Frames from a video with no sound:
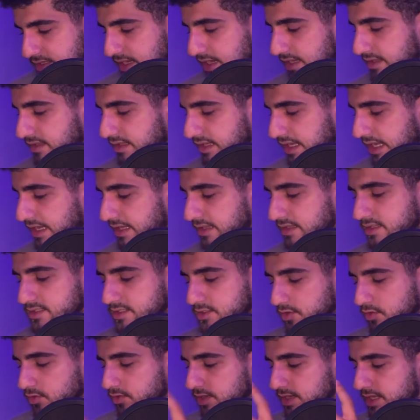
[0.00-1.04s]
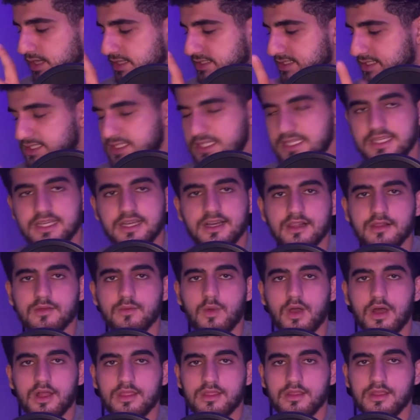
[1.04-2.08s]
at the end is only a single
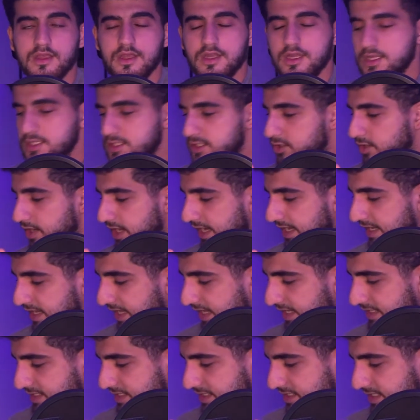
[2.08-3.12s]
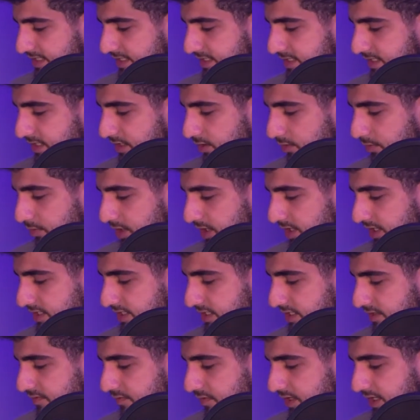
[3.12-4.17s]
1. So again C0
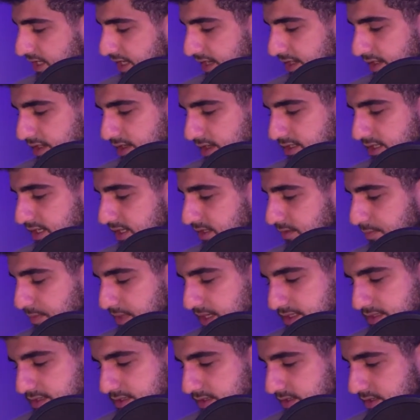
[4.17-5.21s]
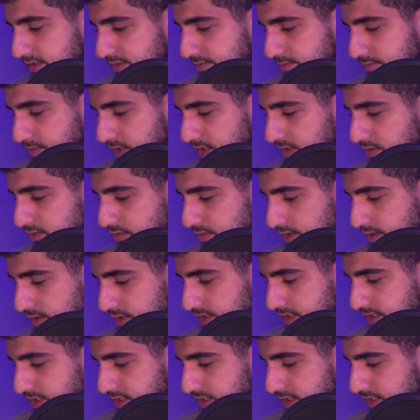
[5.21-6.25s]
minus C1 cannot get better by doing
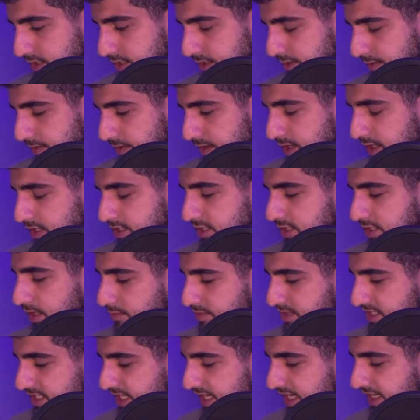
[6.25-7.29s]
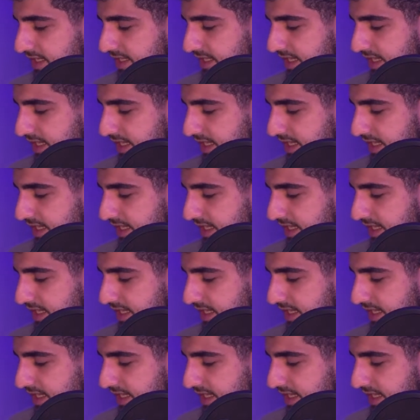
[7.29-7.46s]
this. So I'm saying